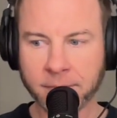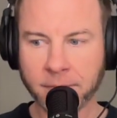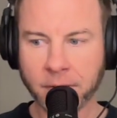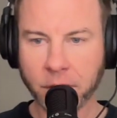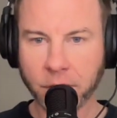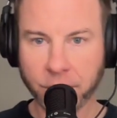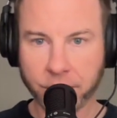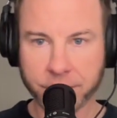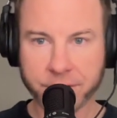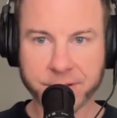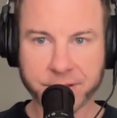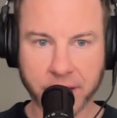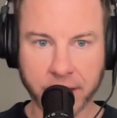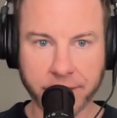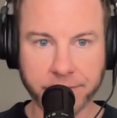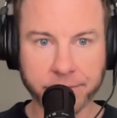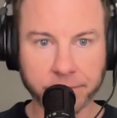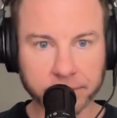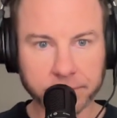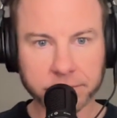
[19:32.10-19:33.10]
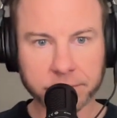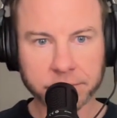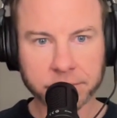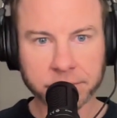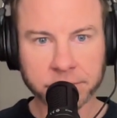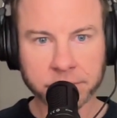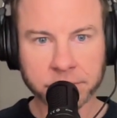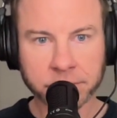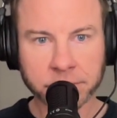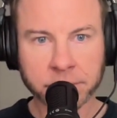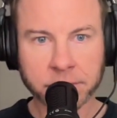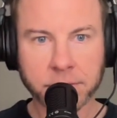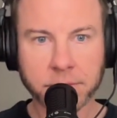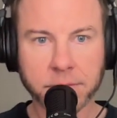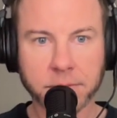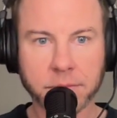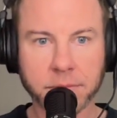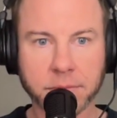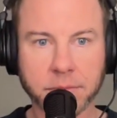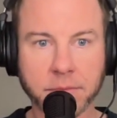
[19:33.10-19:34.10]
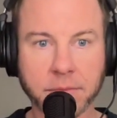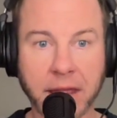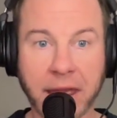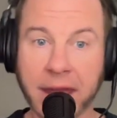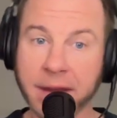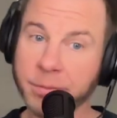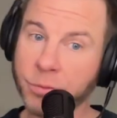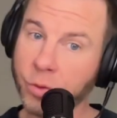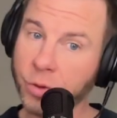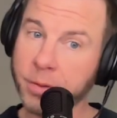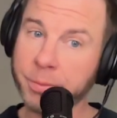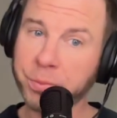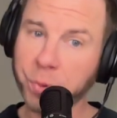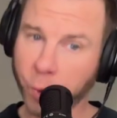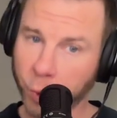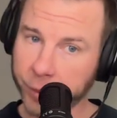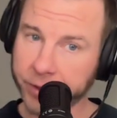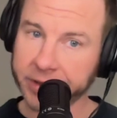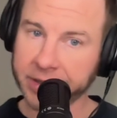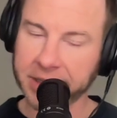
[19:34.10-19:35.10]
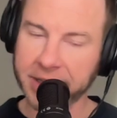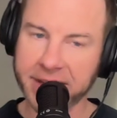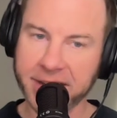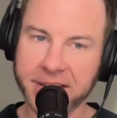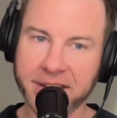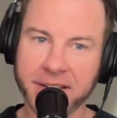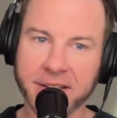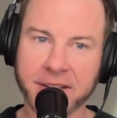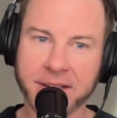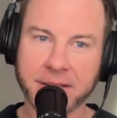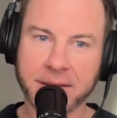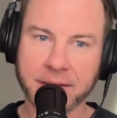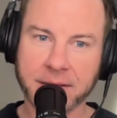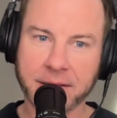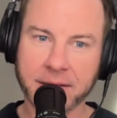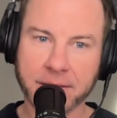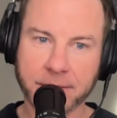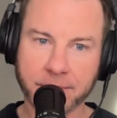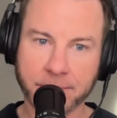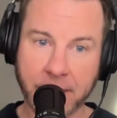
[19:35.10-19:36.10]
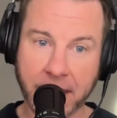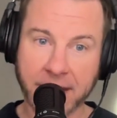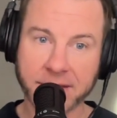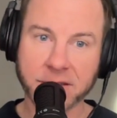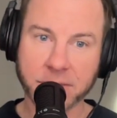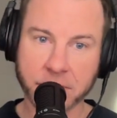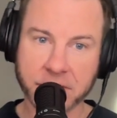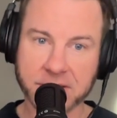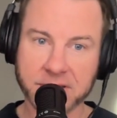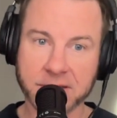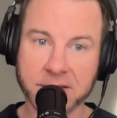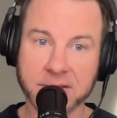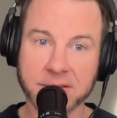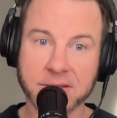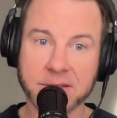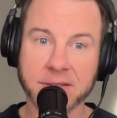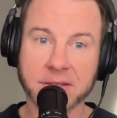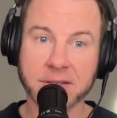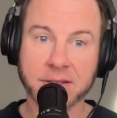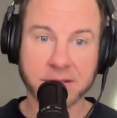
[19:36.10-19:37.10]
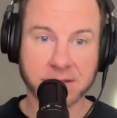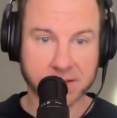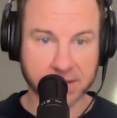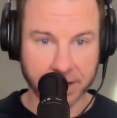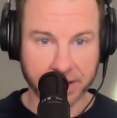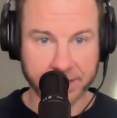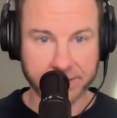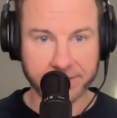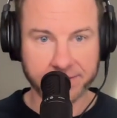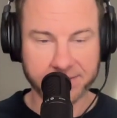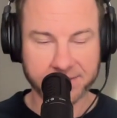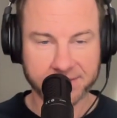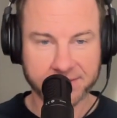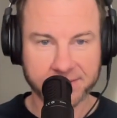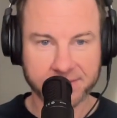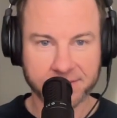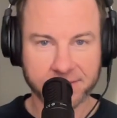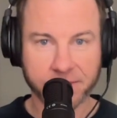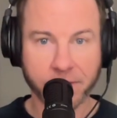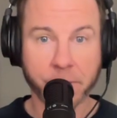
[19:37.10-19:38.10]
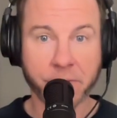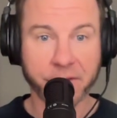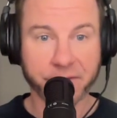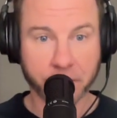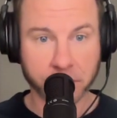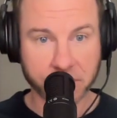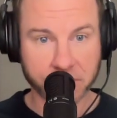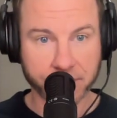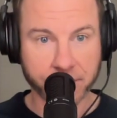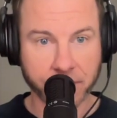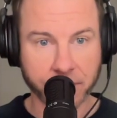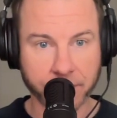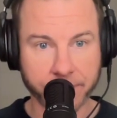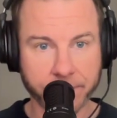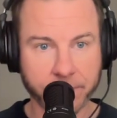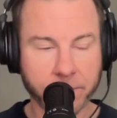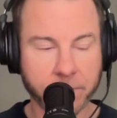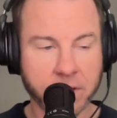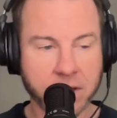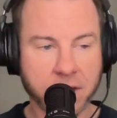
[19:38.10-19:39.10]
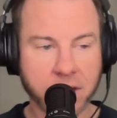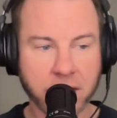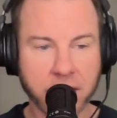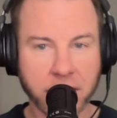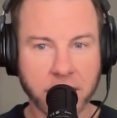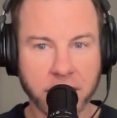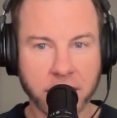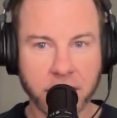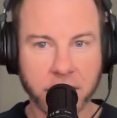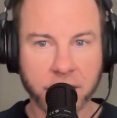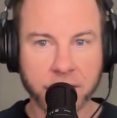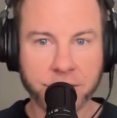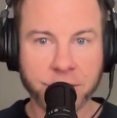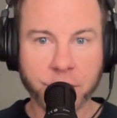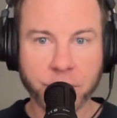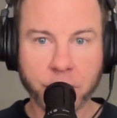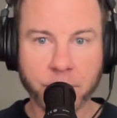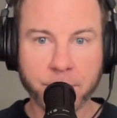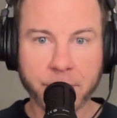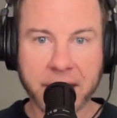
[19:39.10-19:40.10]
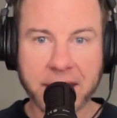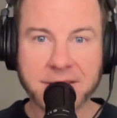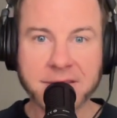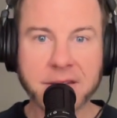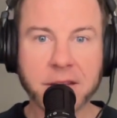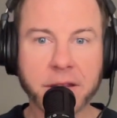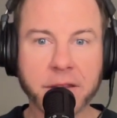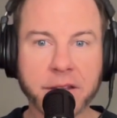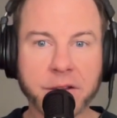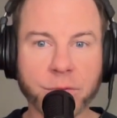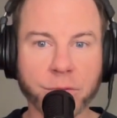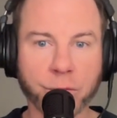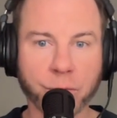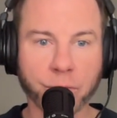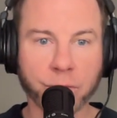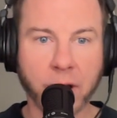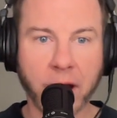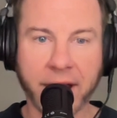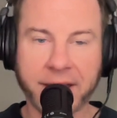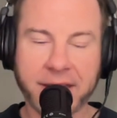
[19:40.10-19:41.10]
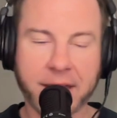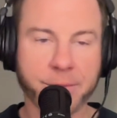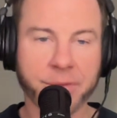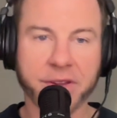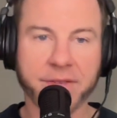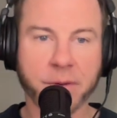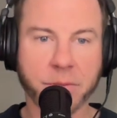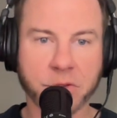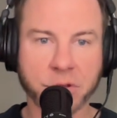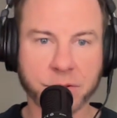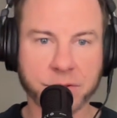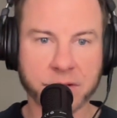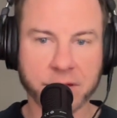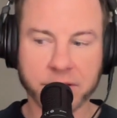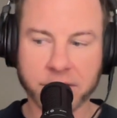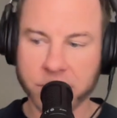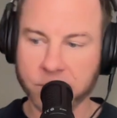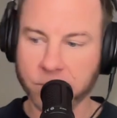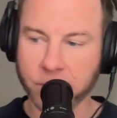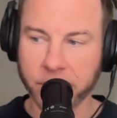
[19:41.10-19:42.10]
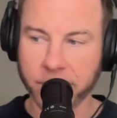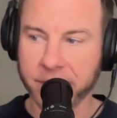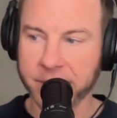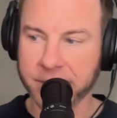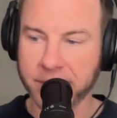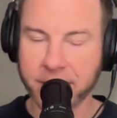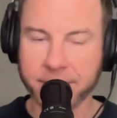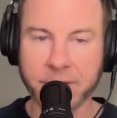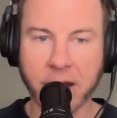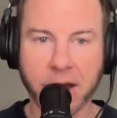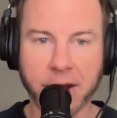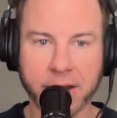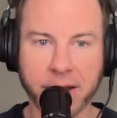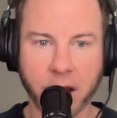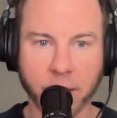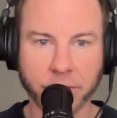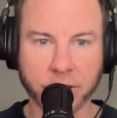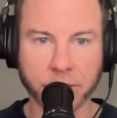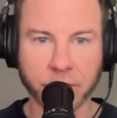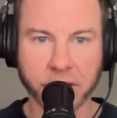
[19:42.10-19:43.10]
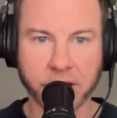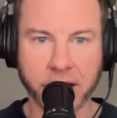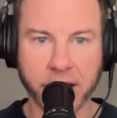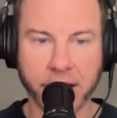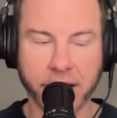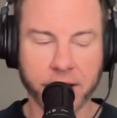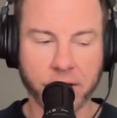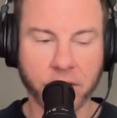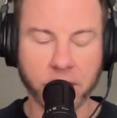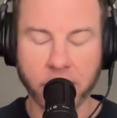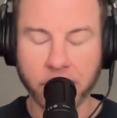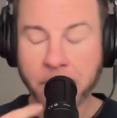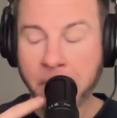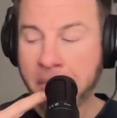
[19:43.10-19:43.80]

her son, and more importantly, Maximus's son from the first film, you're basically, I can't believe I'm using this word because I am not a comic book guy at all.